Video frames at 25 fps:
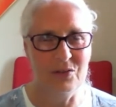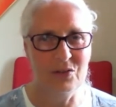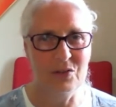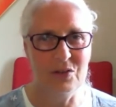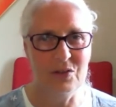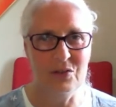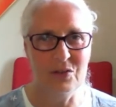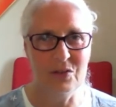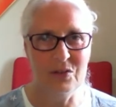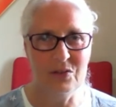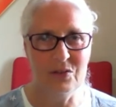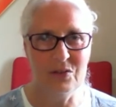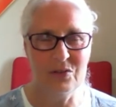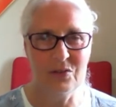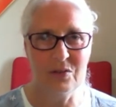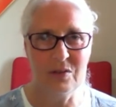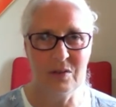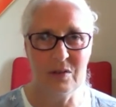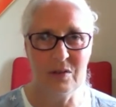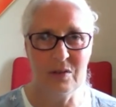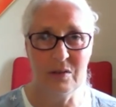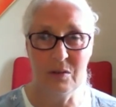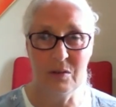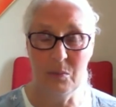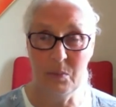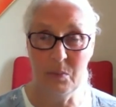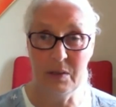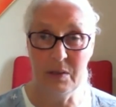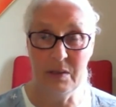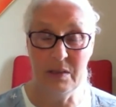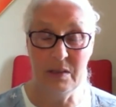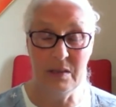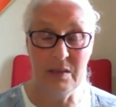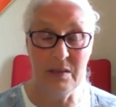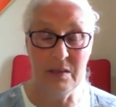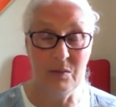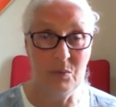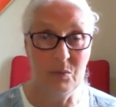She just
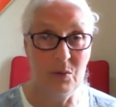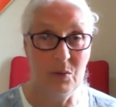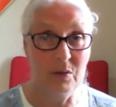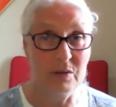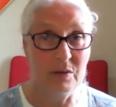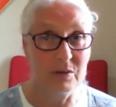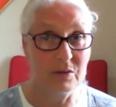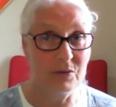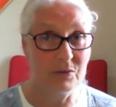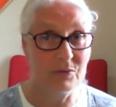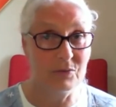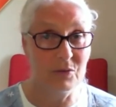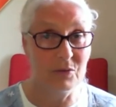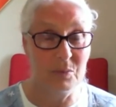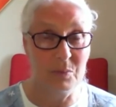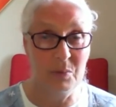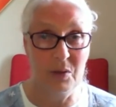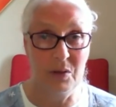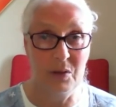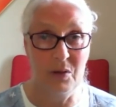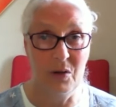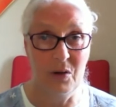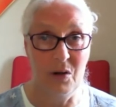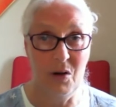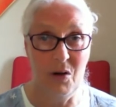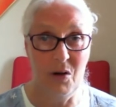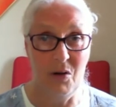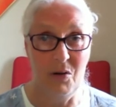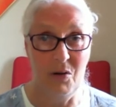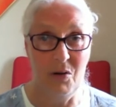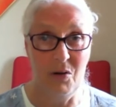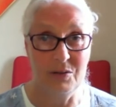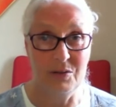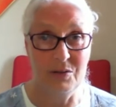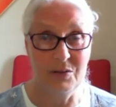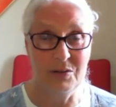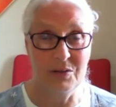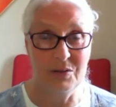completely works from her
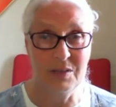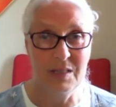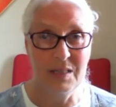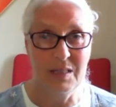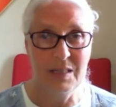heart.